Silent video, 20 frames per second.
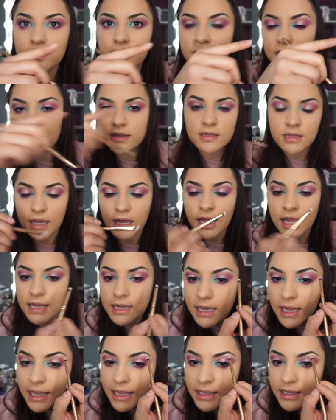then
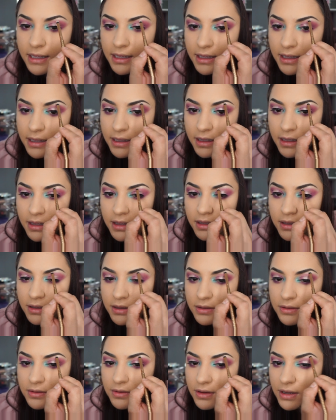highlight.
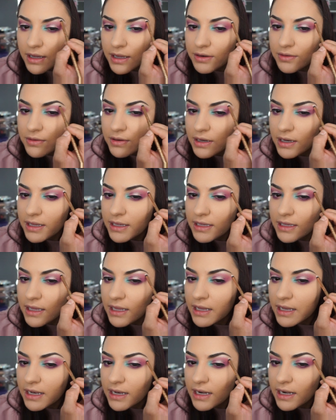You know, I don't like
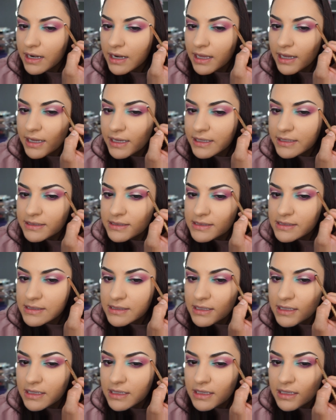lines.
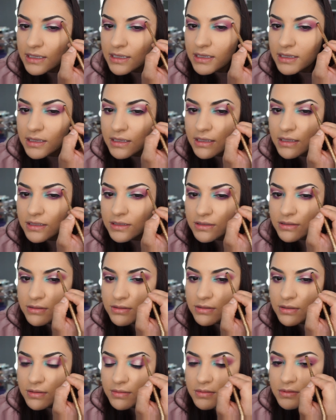
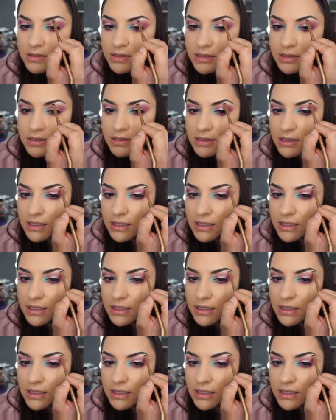So I'm just